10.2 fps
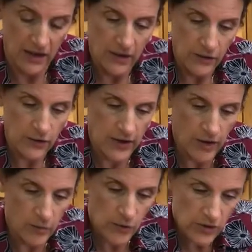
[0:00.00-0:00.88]
your
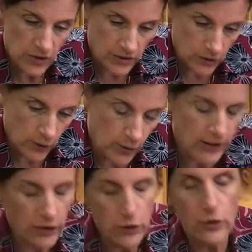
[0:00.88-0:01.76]
Elmer's glue.
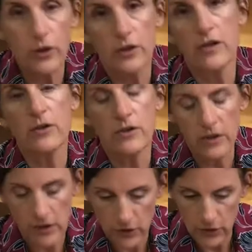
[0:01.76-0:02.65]
You could use a
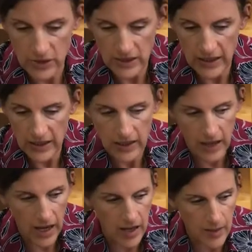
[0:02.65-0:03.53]
glue stick.
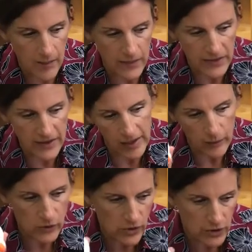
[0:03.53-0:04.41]
Um, the
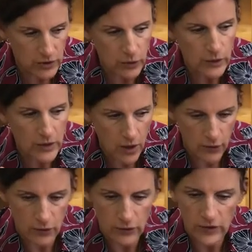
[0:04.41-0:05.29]
Elmer's glue will
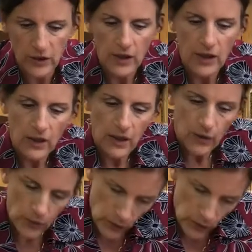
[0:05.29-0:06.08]
hold, will